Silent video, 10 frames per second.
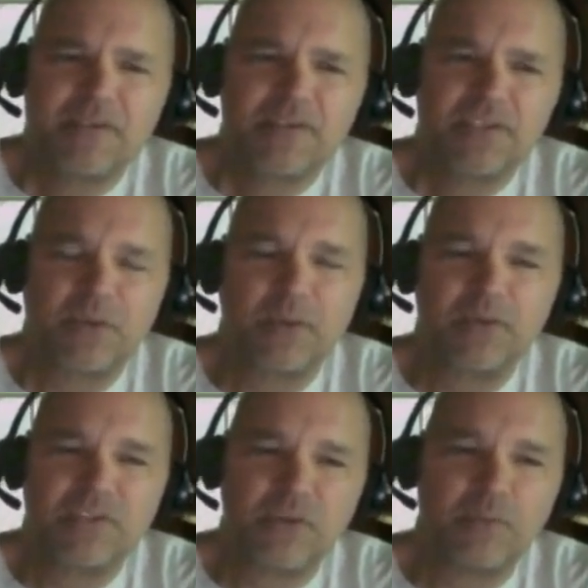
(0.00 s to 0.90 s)
So,
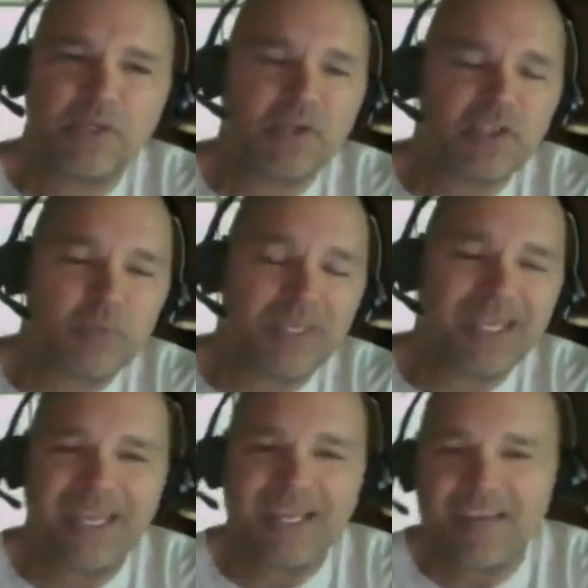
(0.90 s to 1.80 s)
so because we
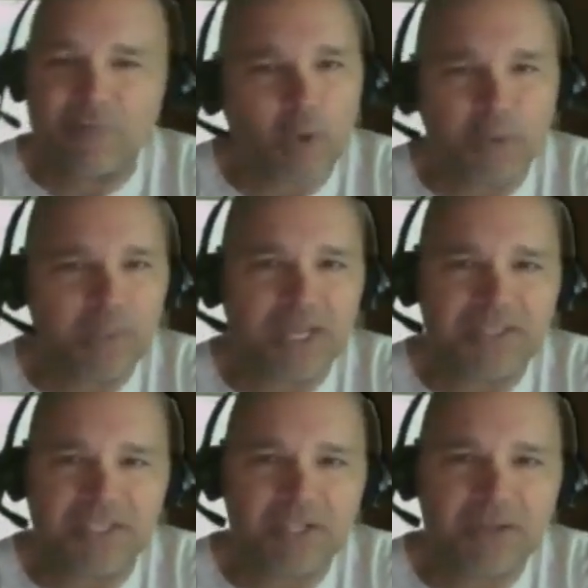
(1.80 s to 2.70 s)
can't have one
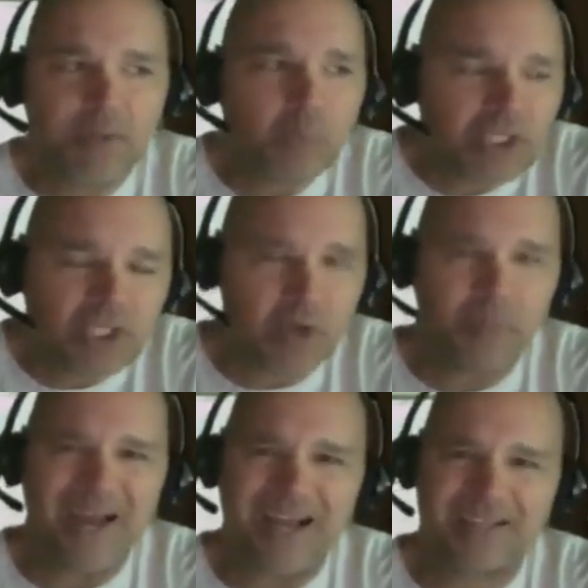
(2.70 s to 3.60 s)
without the other, I wouldn't go
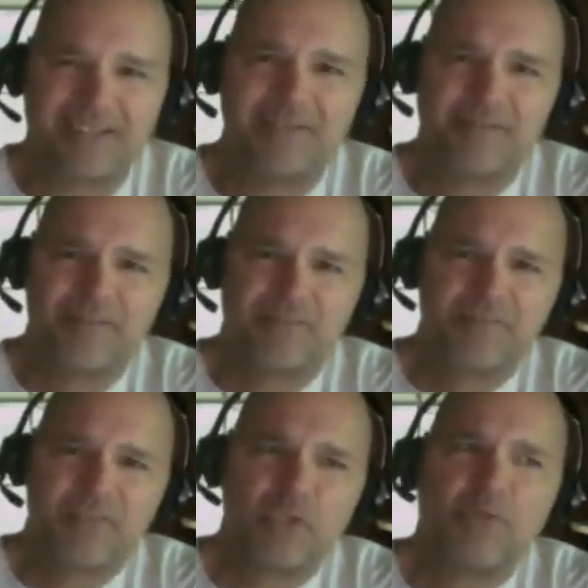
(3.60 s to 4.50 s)
back.
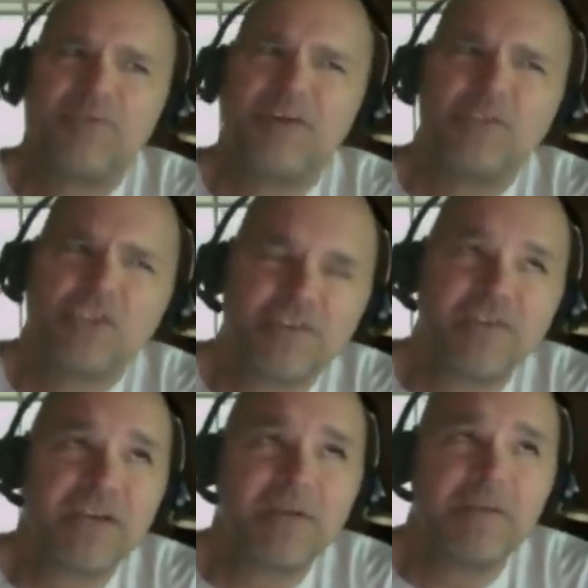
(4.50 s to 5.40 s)
So if I if
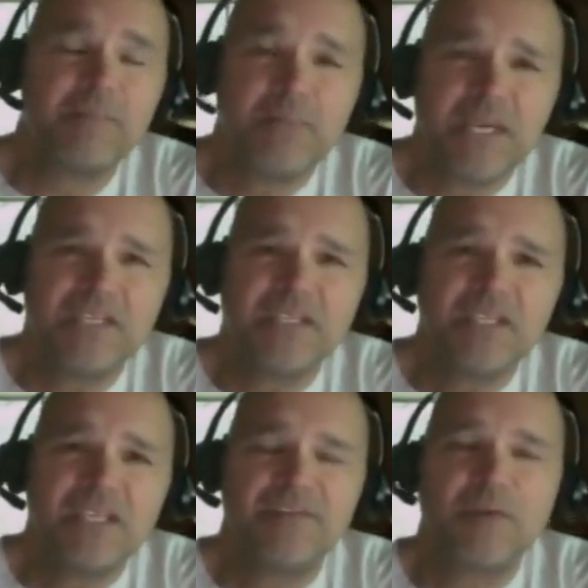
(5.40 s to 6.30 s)
I admit
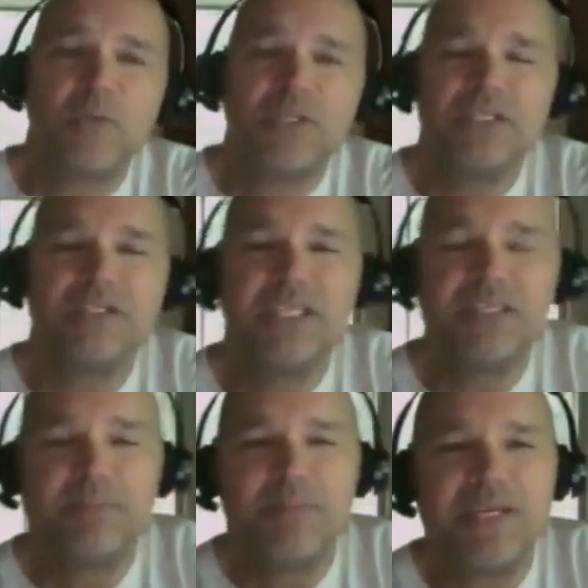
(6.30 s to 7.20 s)
if I willingly
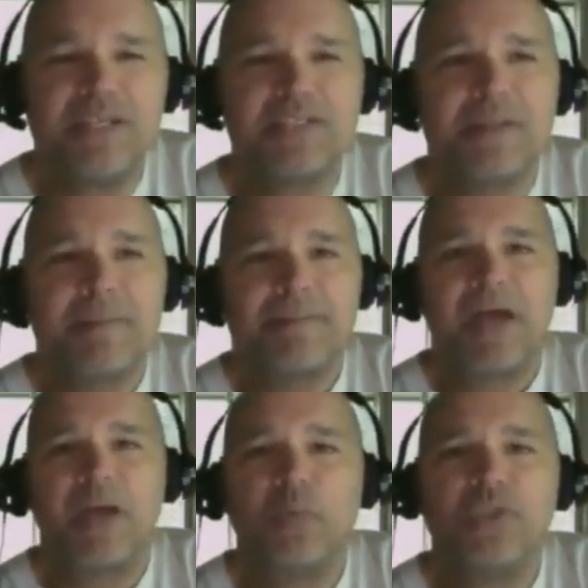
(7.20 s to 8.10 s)
admit
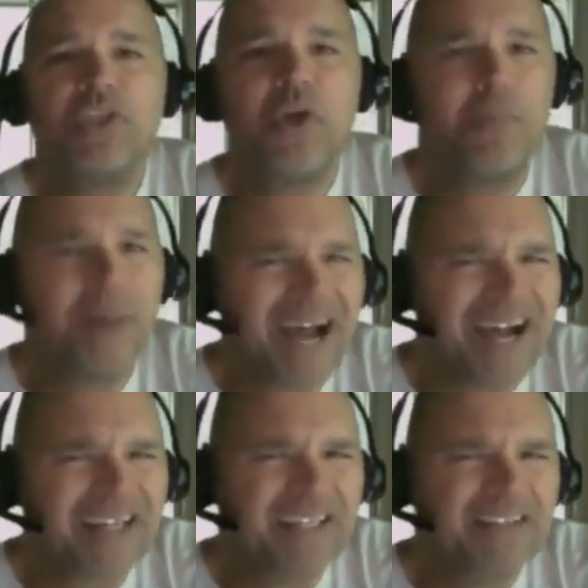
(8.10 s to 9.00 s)
I wouldn't go
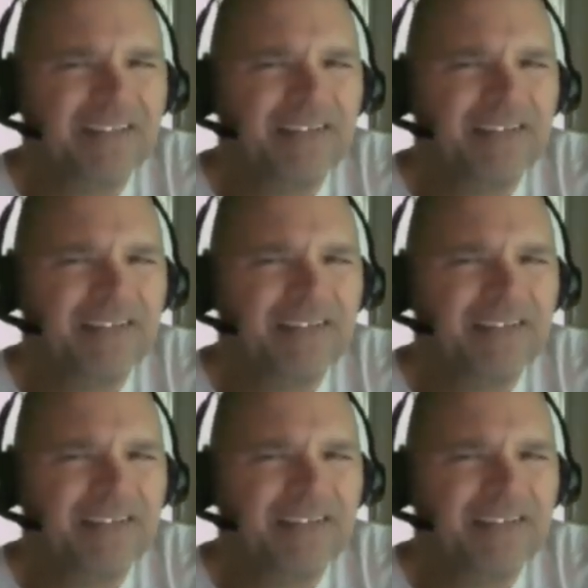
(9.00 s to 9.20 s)
back,